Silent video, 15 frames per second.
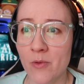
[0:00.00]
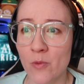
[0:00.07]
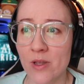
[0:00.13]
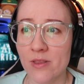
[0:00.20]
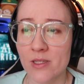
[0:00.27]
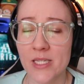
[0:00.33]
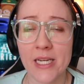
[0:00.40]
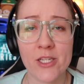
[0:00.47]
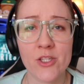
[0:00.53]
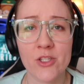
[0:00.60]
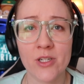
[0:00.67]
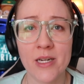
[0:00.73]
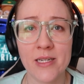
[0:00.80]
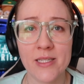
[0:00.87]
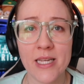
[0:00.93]
with the
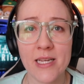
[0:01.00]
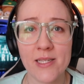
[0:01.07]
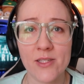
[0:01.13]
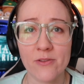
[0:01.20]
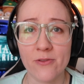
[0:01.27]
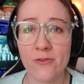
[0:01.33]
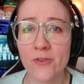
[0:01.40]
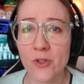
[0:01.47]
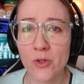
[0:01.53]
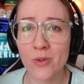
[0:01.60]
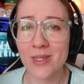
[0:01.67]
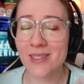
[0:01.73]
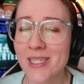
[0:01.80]
texture and taste of food.